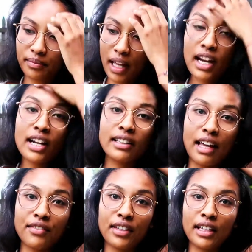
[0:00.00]
I got
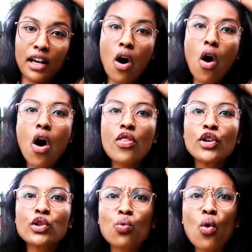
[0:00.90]
11. Oh,
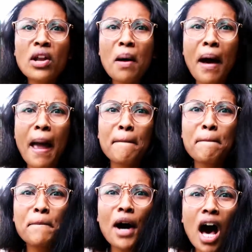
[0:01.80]
there's one on my
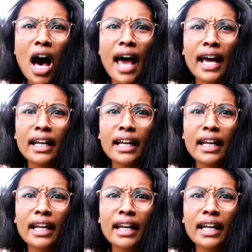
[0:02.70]
butt.